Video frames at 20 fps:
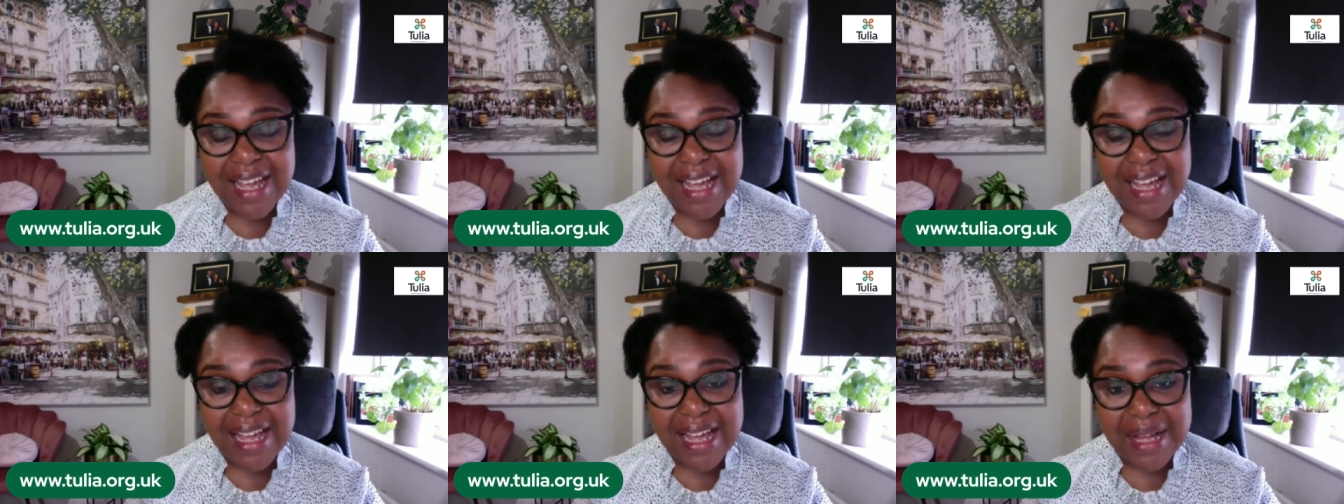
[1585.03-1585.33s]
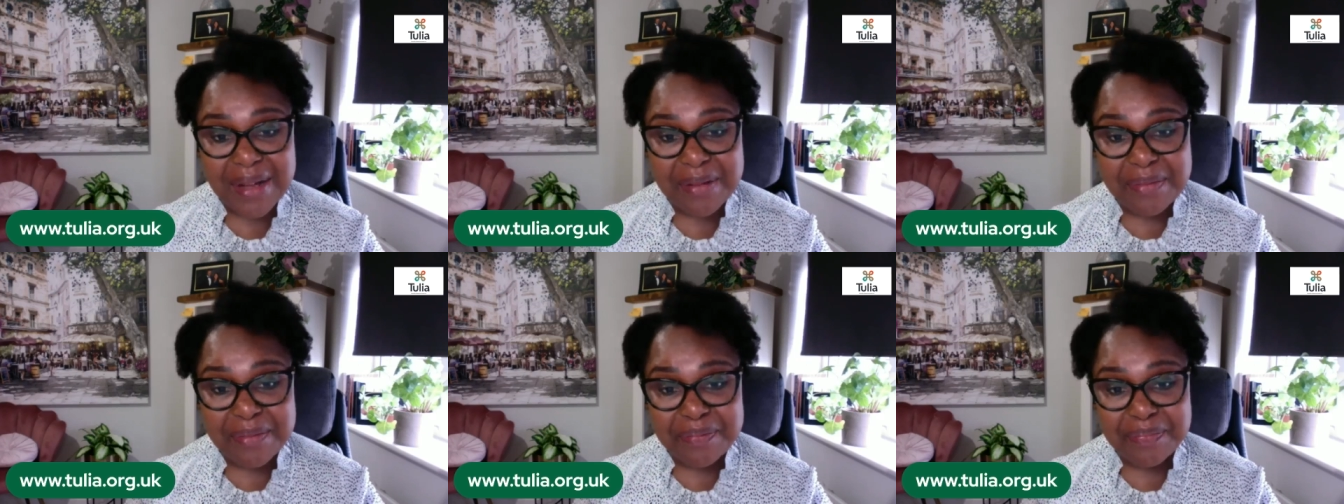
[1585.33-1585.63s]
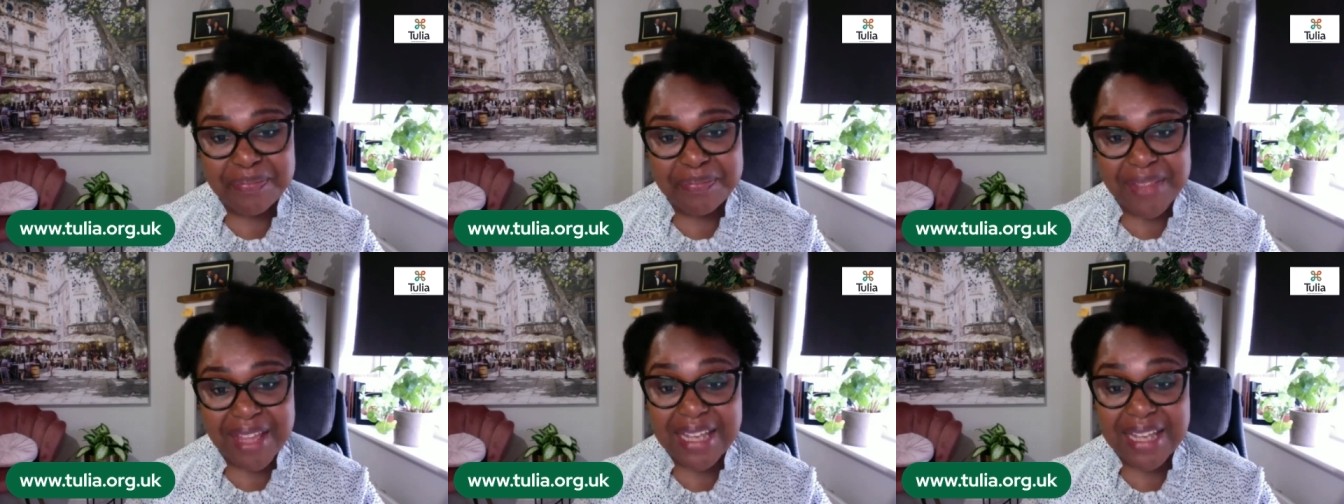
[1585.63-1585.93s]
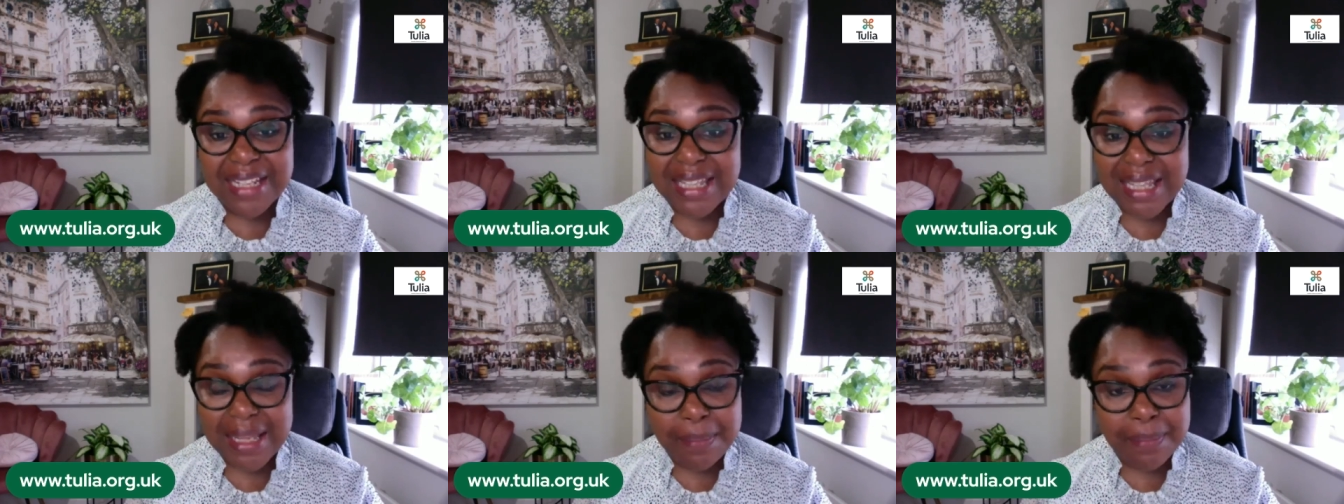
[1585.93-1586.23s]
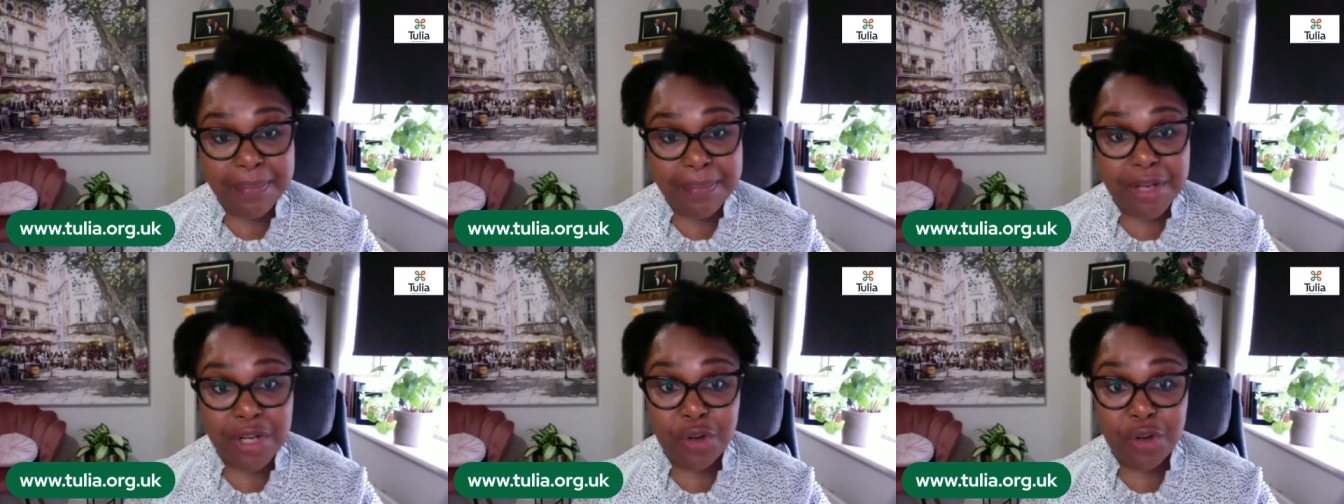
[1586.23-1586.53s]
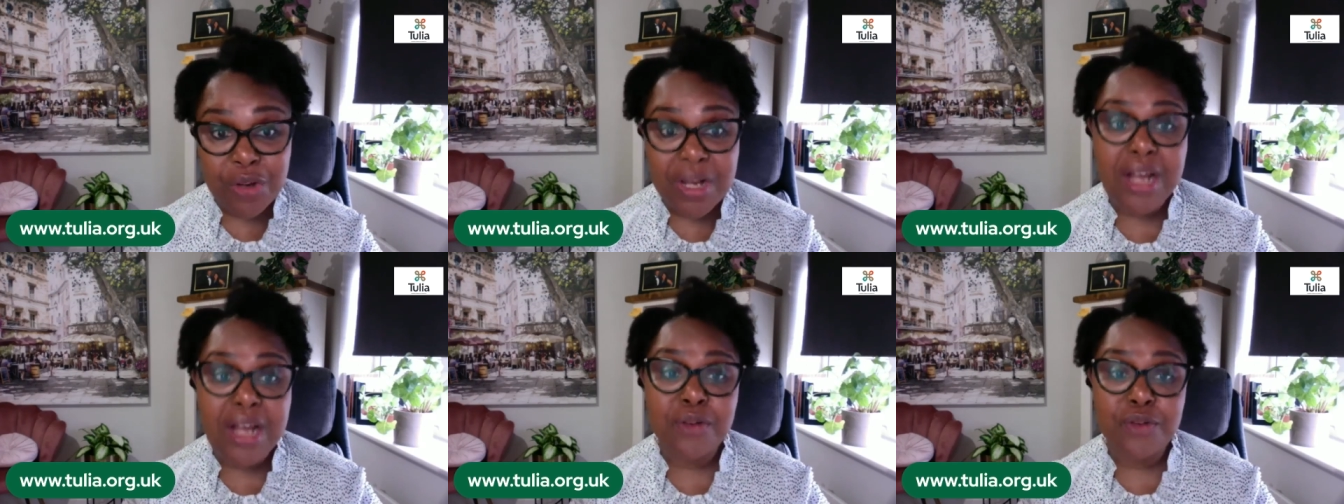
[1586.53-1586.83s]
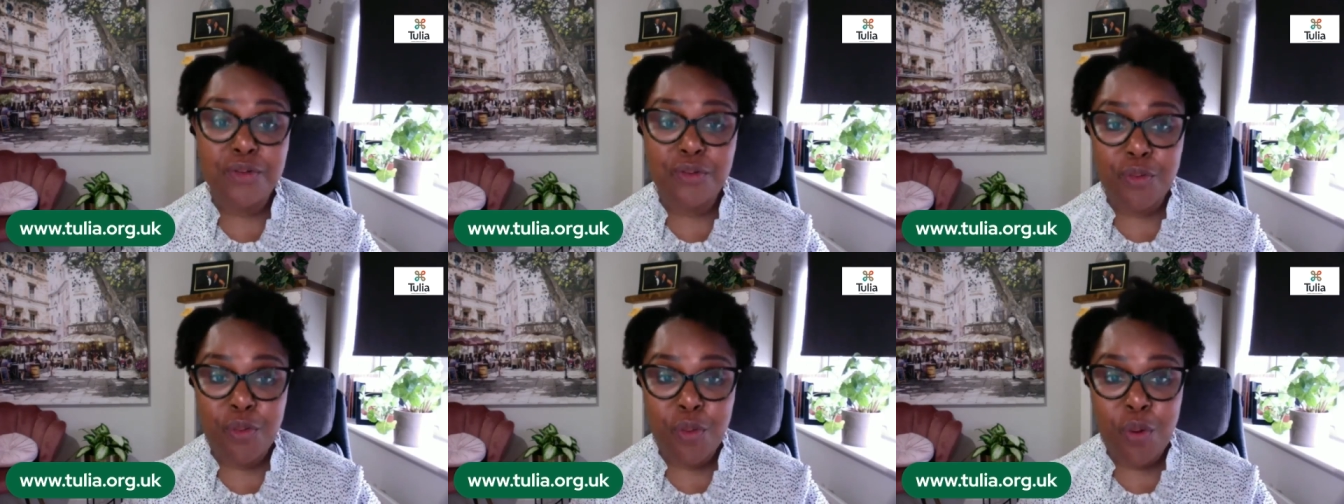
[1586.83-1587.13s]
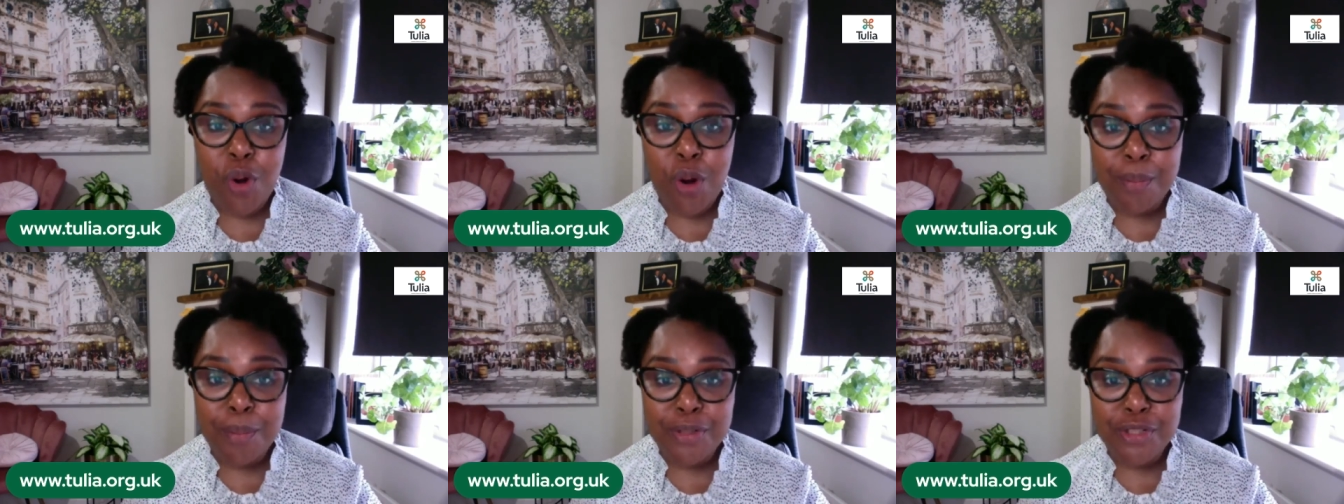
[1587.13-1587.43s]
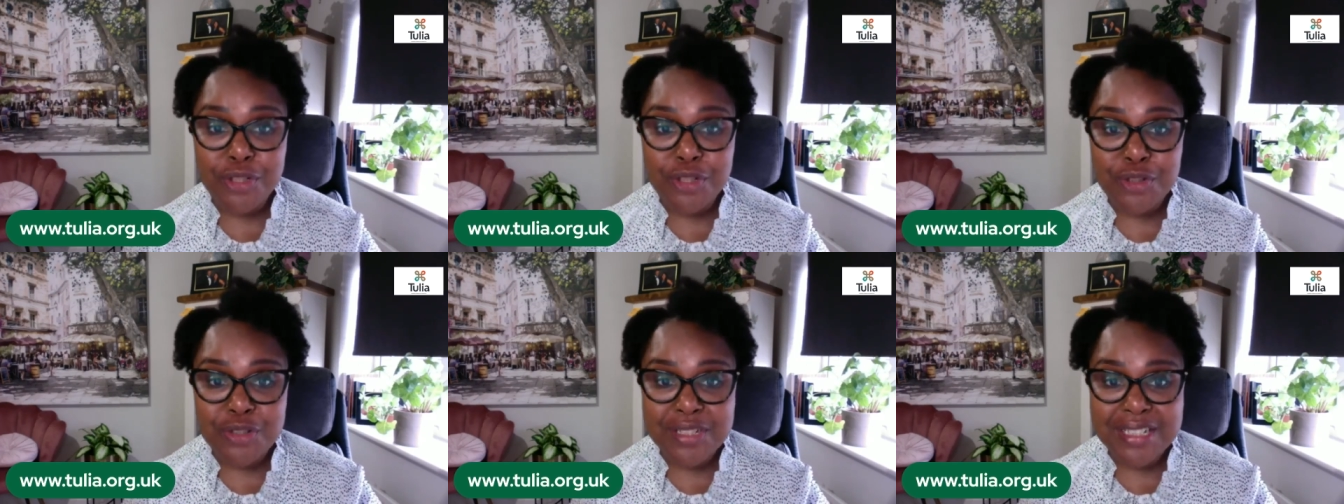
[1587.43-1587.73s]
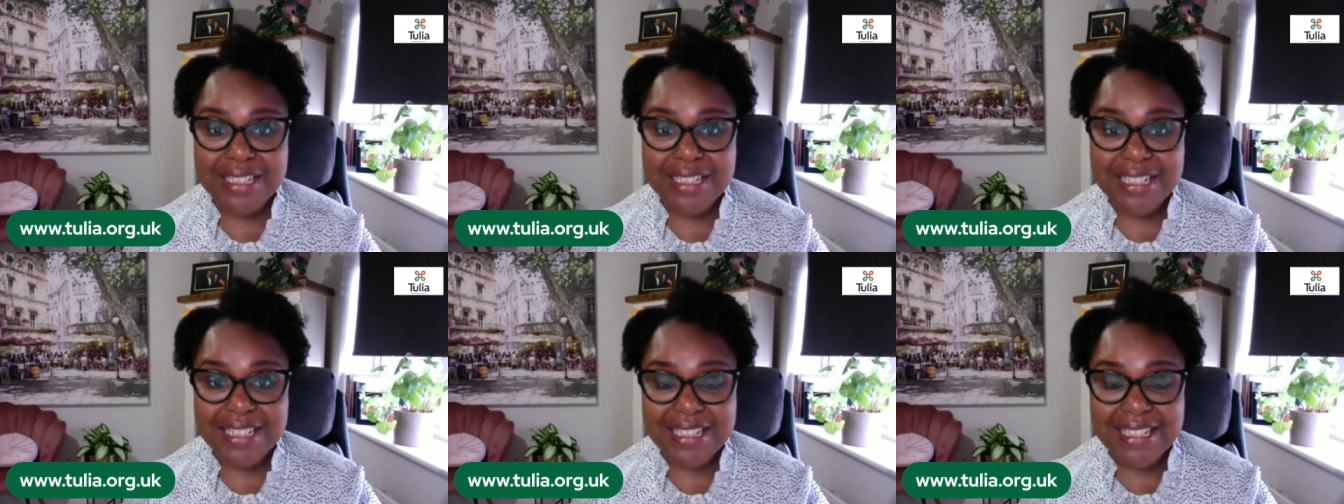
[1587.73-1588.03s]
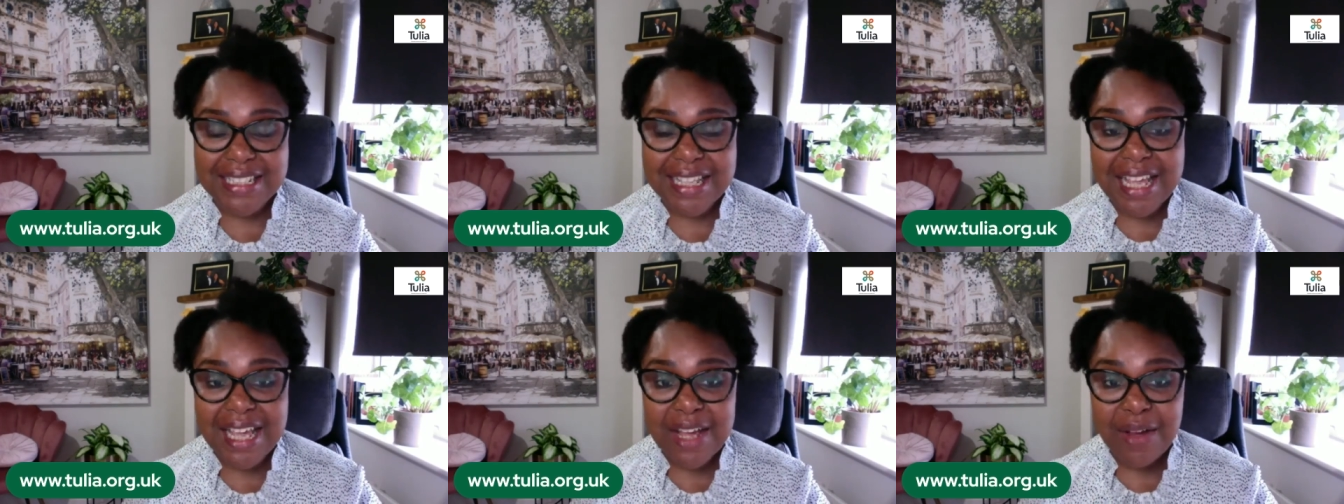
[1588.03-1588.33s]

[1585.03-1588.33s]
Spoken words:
and keep a lookout for opportunities